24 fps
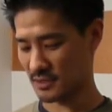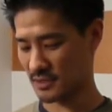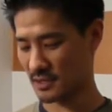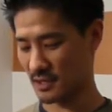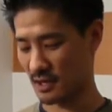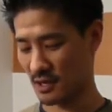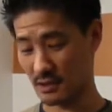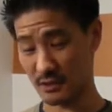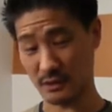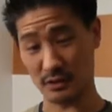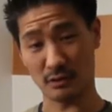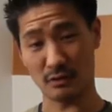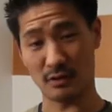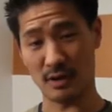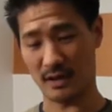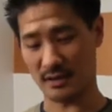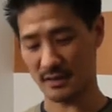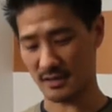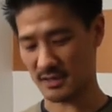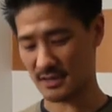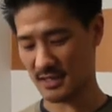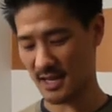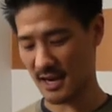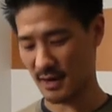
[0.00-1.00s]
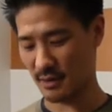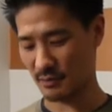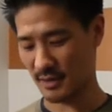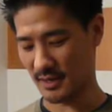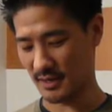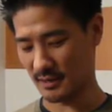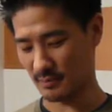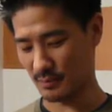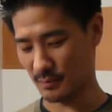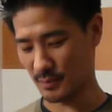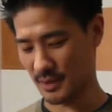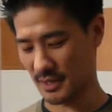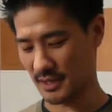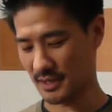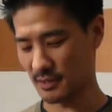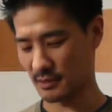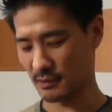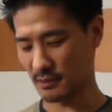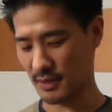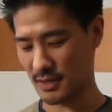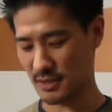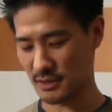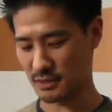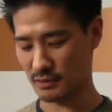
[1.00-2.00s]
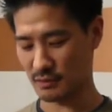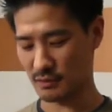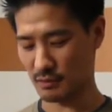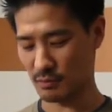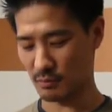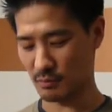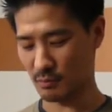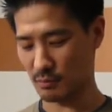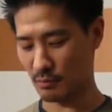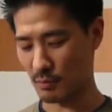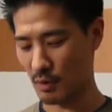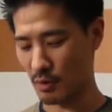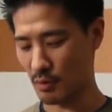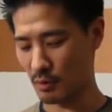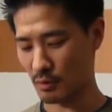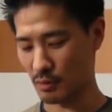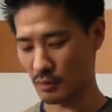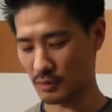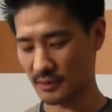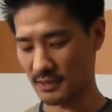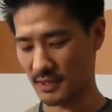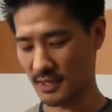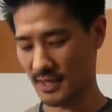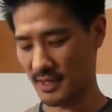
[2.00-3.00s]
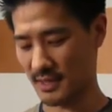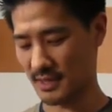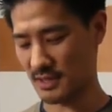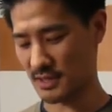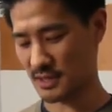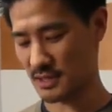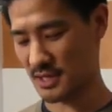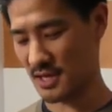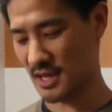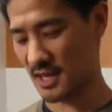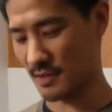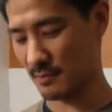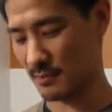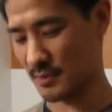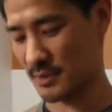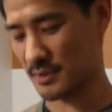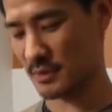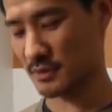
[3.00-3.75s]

also out of styrene. But the original mold and the shape is